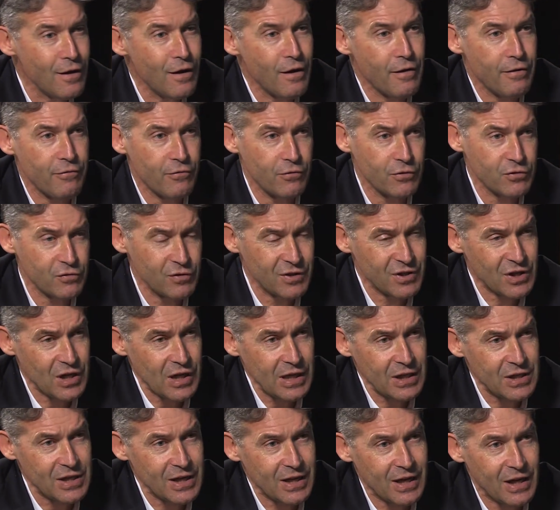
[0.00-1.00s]
through
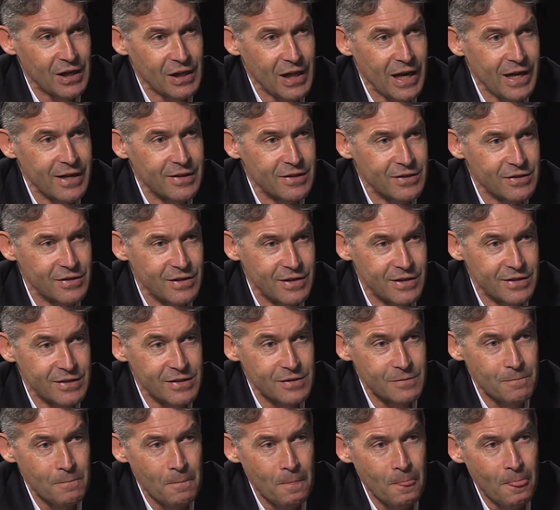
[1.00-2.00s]
strategic alliances.